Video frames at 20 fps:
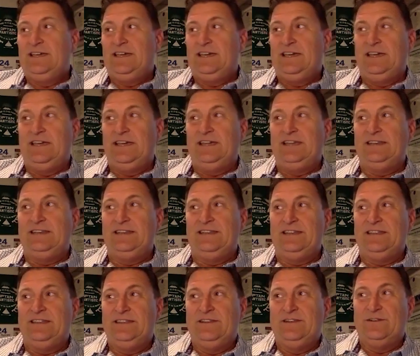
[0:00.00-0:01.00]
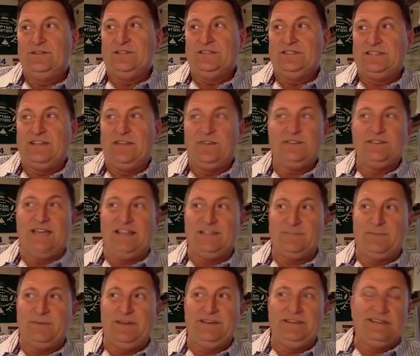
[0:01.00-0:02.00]
And there's a sales
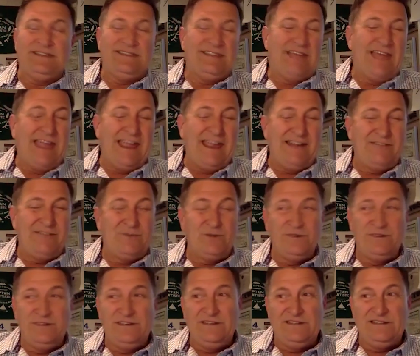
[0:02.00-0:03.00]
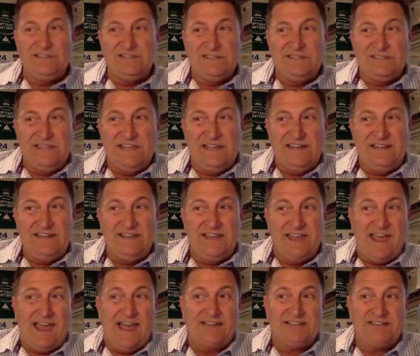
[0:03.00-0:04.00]
aspect in that, really, is getting
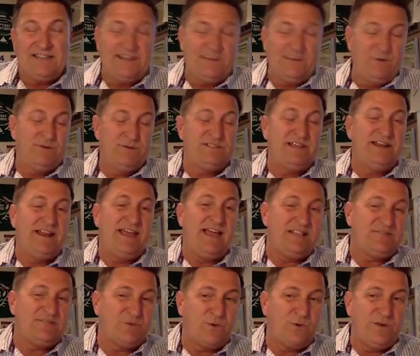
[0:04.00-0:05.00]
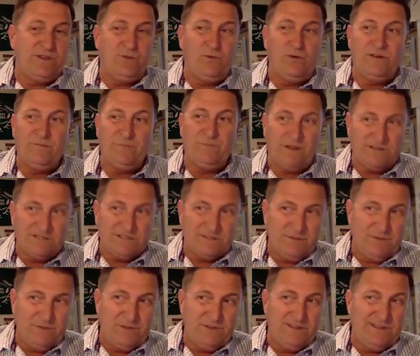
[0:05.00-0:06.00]
to ask, like we were saying, ask for what you want, but also
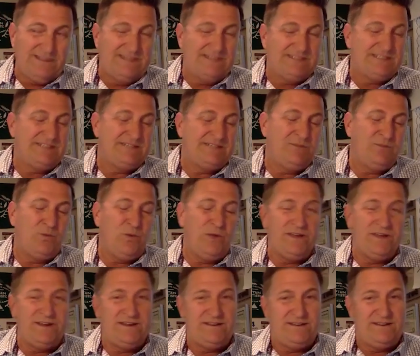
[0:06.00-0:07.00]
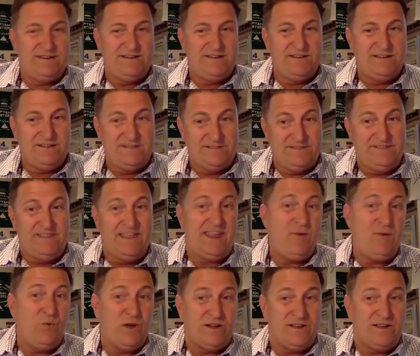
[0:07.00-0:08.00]
be willing to listen to what
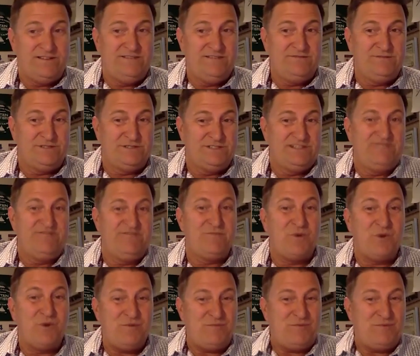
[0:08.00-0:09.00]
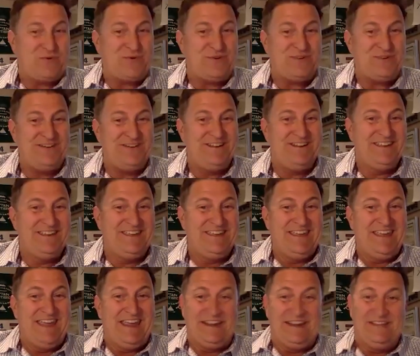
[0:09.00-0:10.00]
they want, which is even more important,
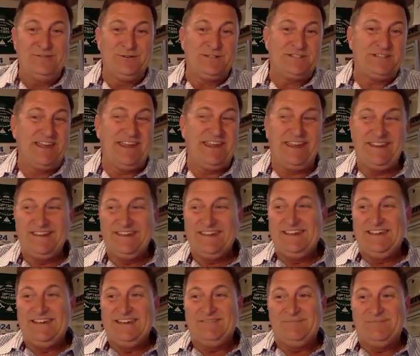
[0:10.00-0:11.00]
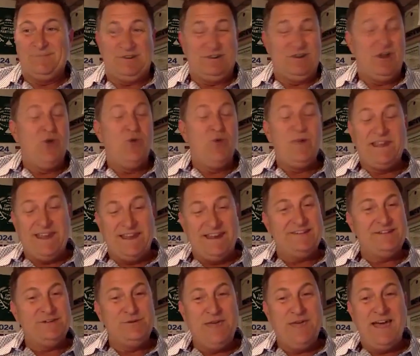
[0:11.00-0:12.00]
and either say, no, we
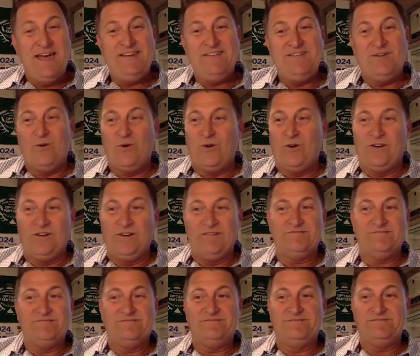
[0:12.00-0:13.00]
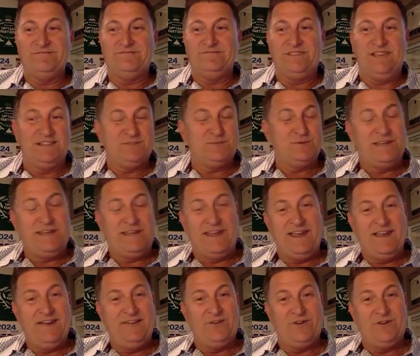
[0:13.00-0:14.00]
can't do that, or yes, we
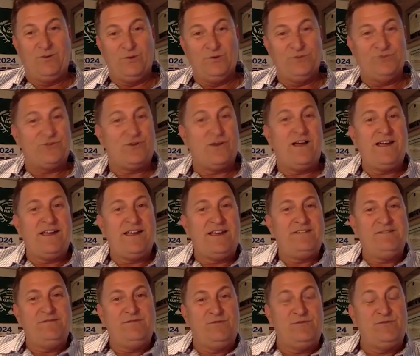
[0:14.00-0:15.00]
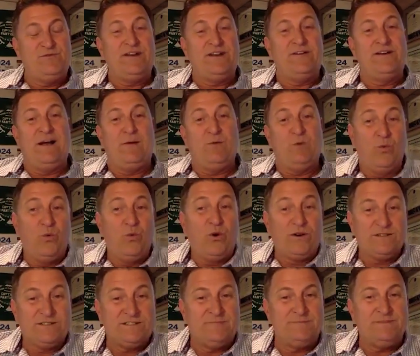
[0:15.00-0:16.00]
can, or we'll try it. We'll figure it out. We'll
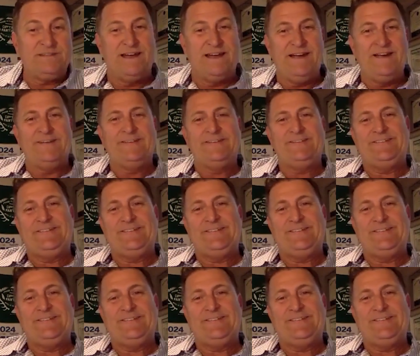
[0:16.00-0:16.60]
work something out.